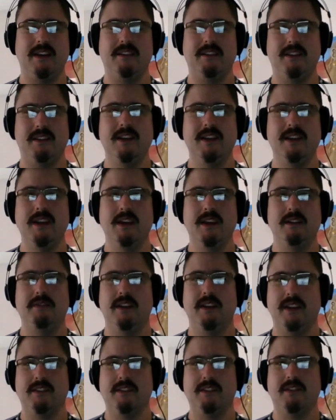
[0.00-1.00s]
down in
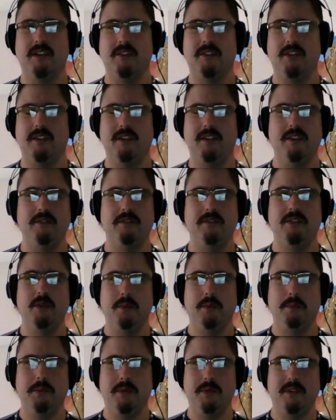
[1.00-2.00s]
Phoenix, I've heard a
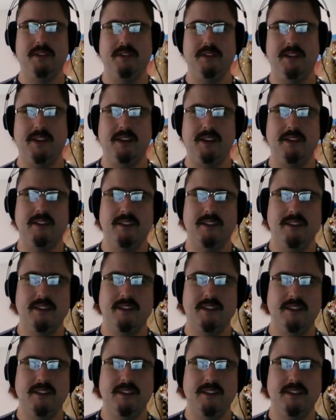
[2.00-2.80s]
few reports of that.